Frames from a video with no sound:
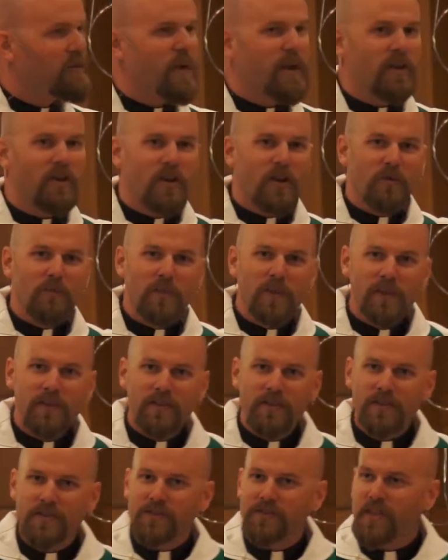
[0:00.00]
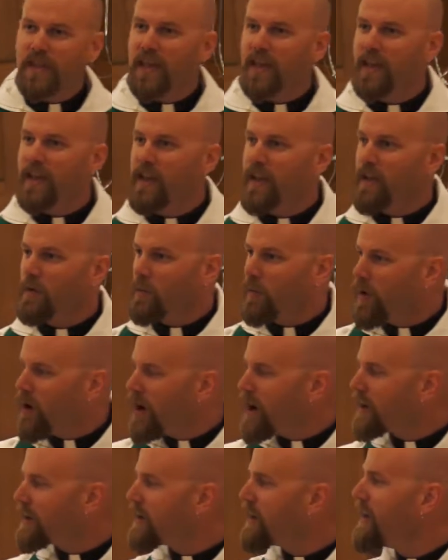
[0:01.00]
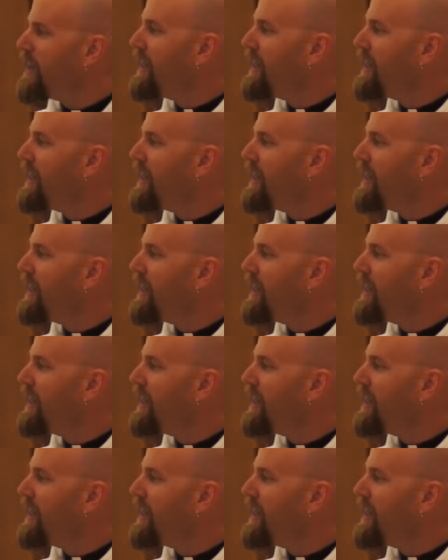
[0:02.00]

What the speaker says: We cook meals and walk